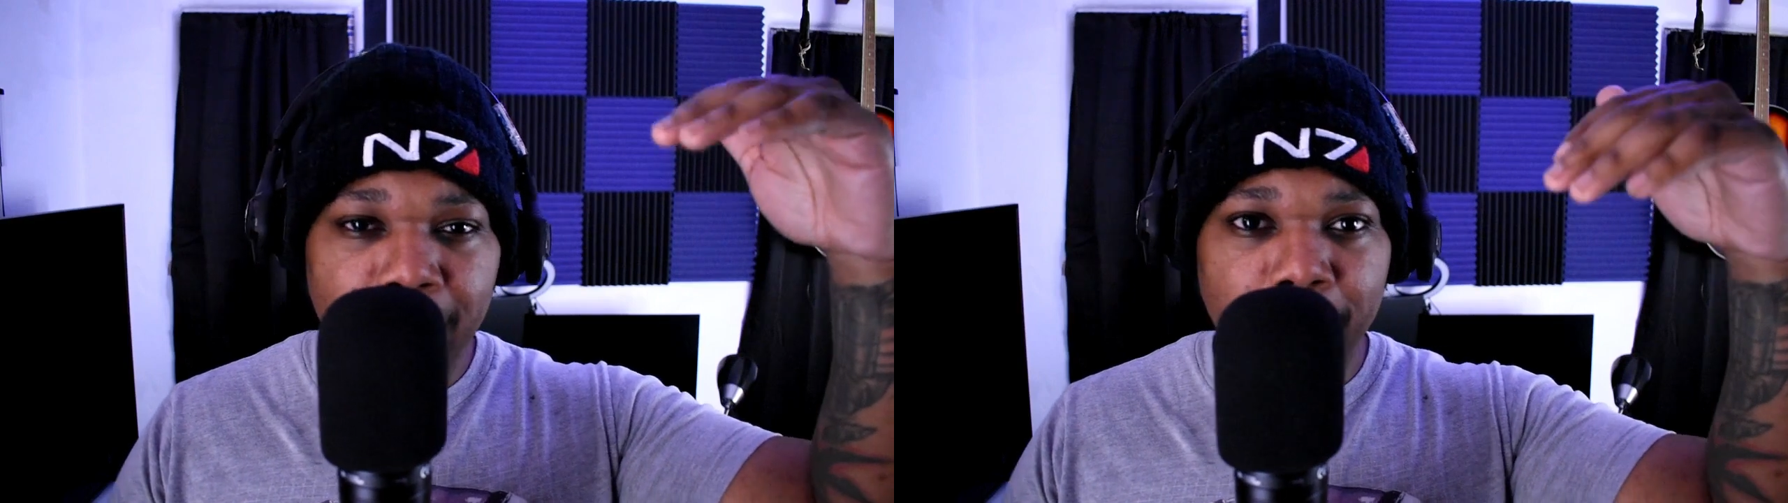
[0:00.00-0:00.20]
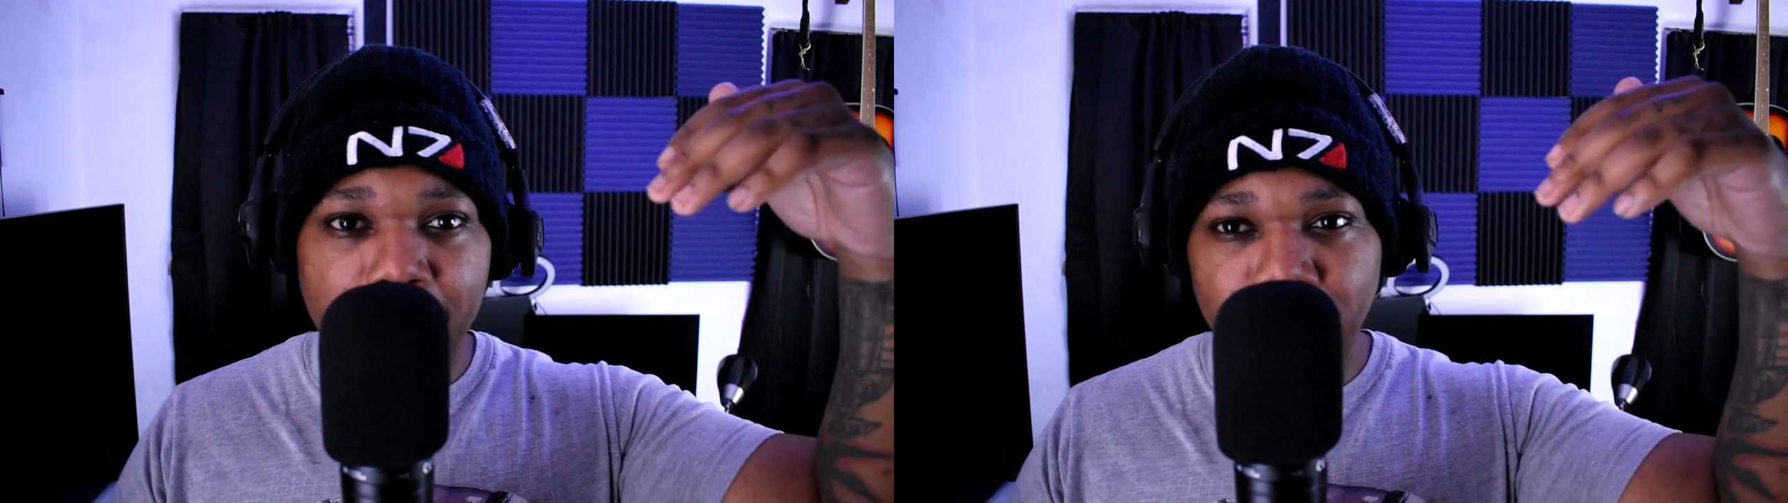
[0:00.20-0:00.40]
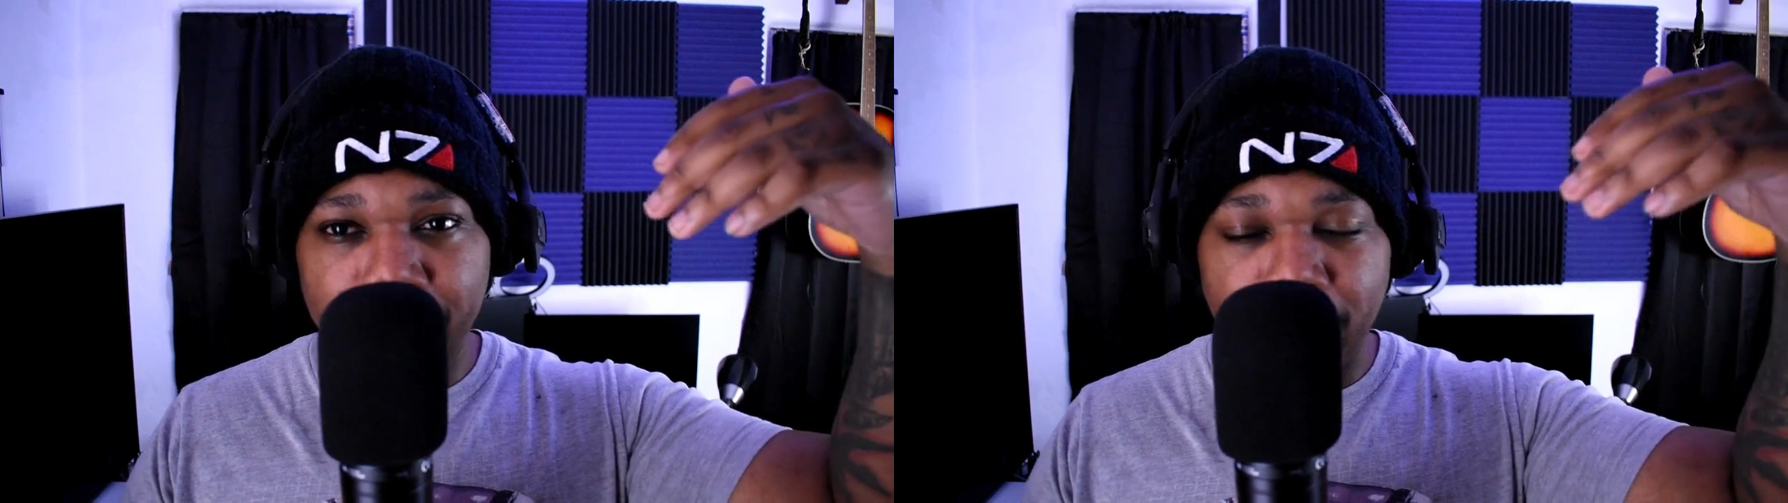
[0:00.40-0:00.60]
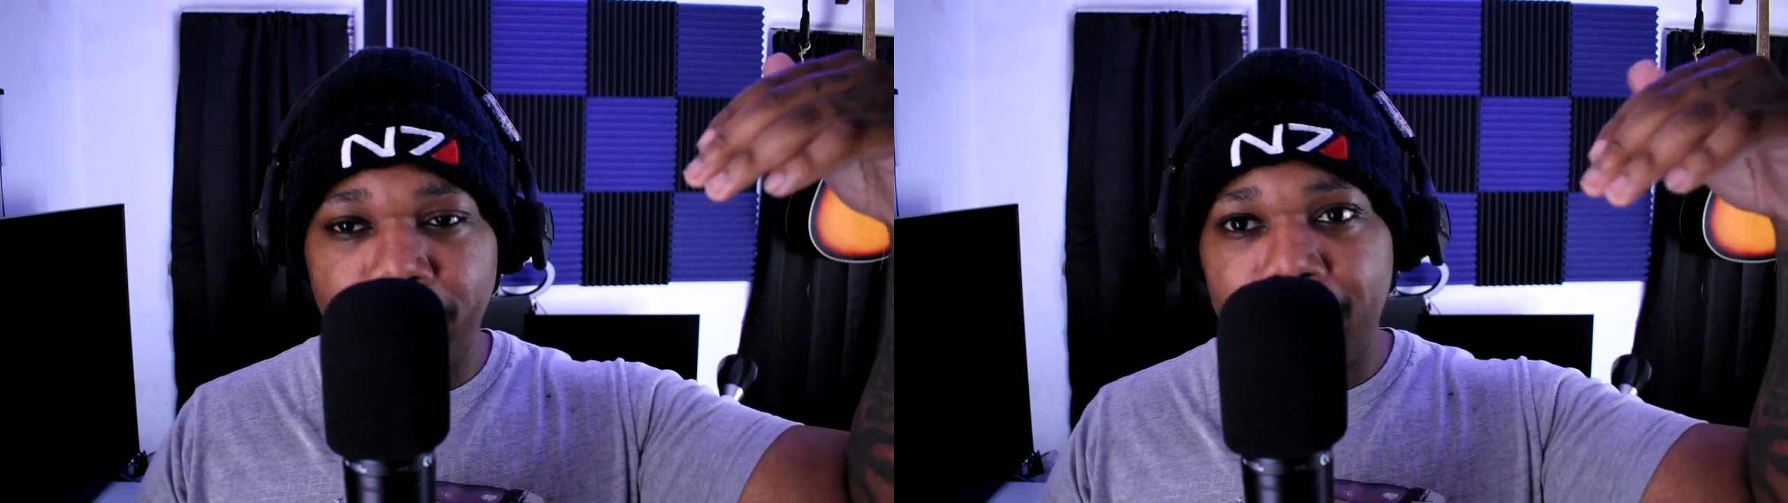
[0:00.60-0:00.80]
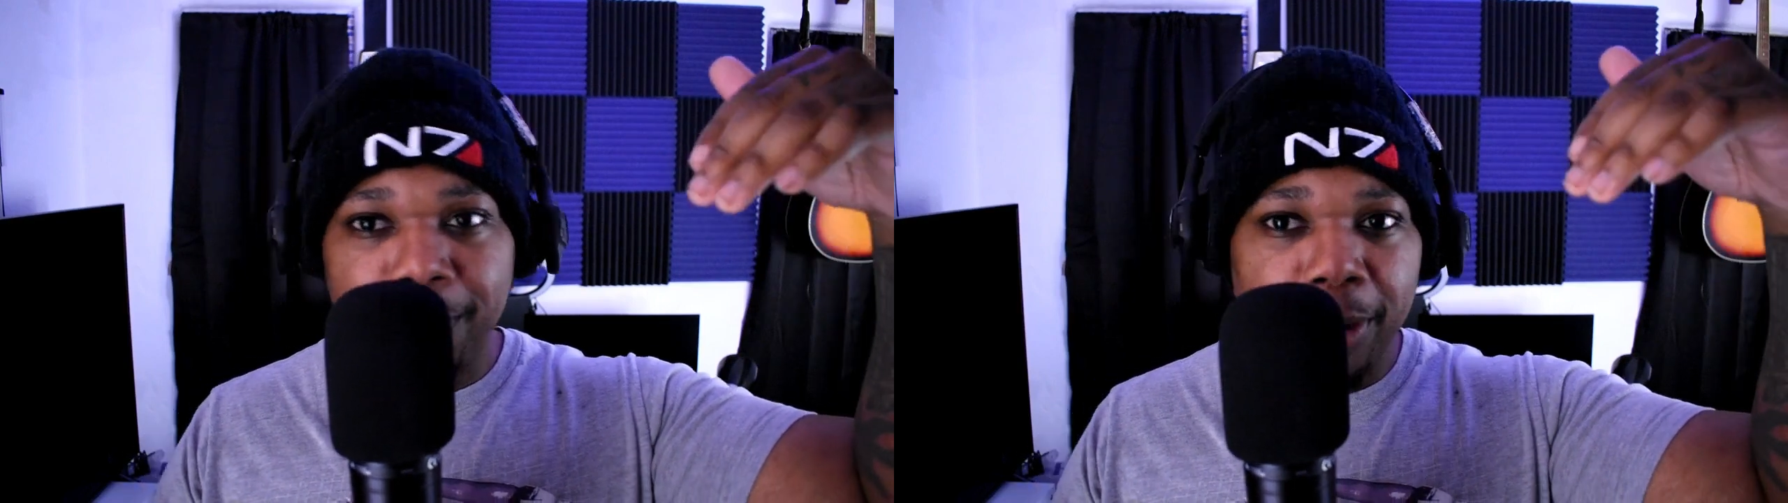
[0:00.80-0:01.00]
back when my
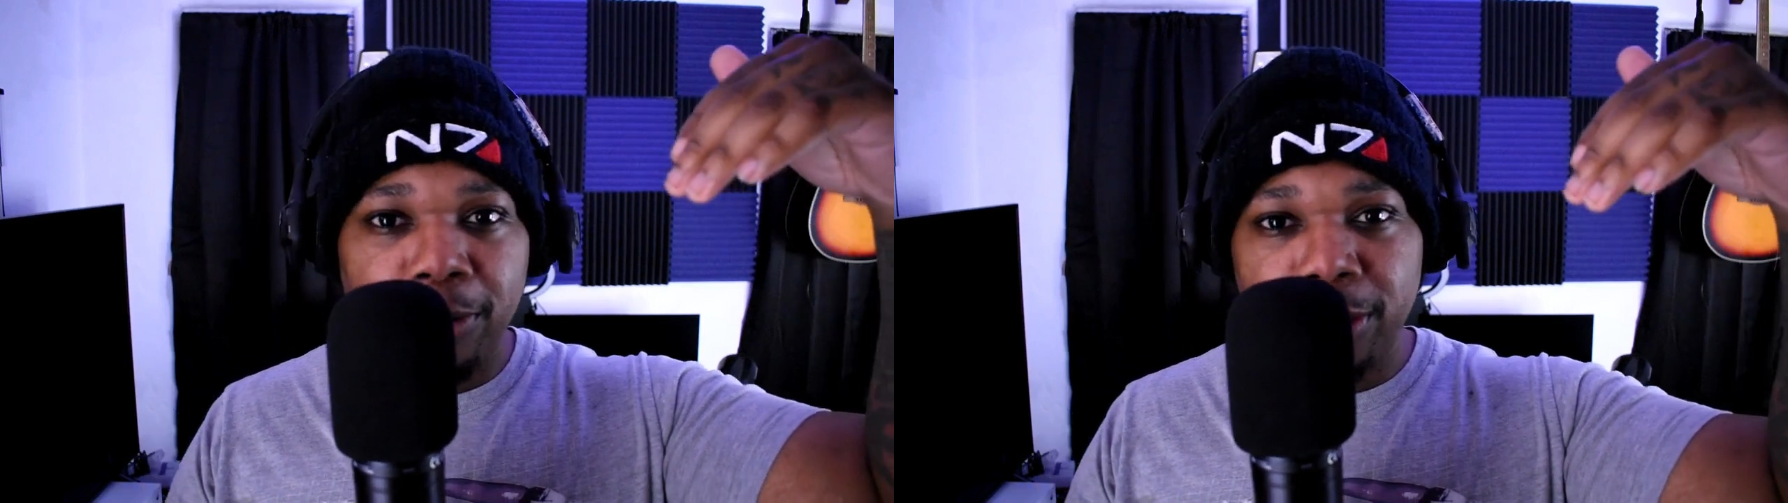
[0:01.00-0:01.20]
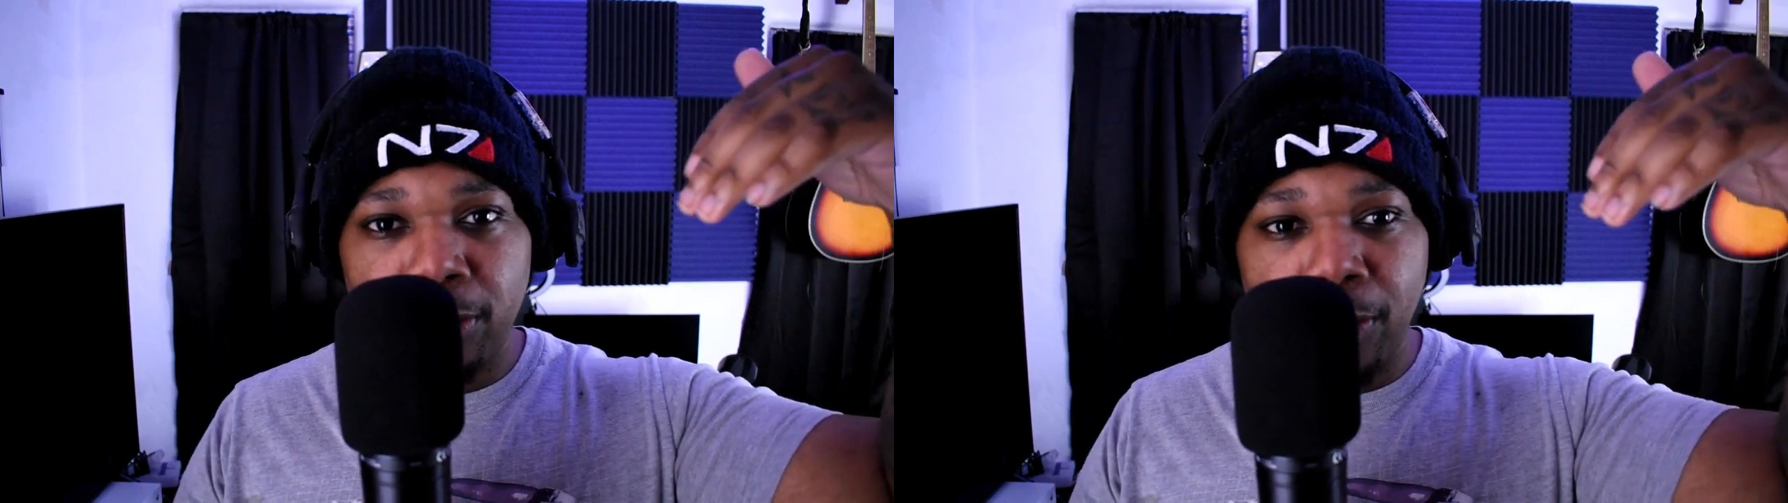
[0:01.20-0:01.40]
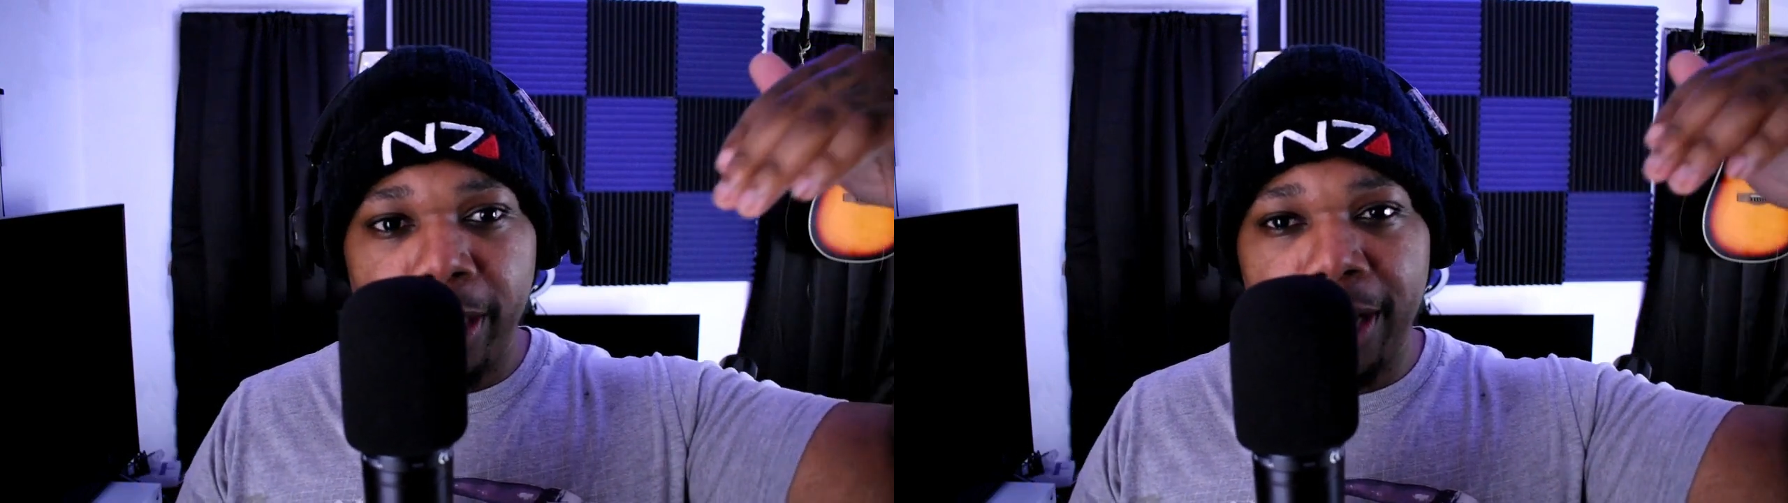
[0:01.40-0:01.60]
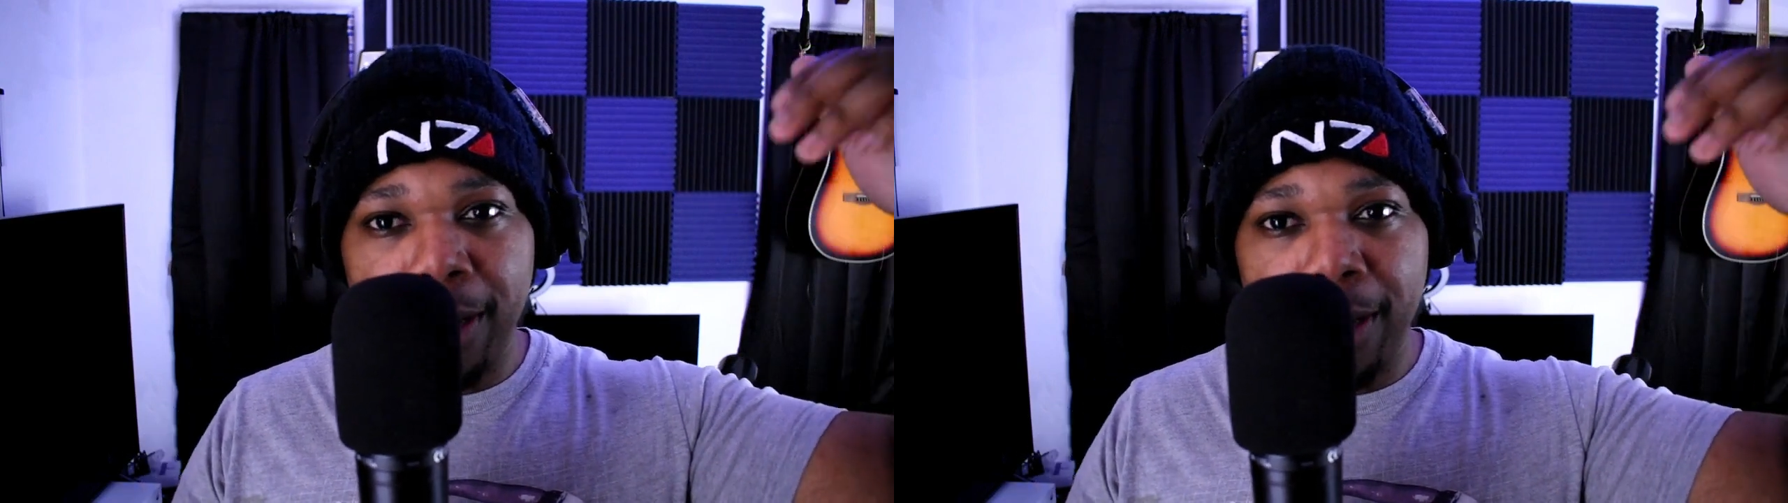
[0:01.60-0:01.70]
grandpa was growing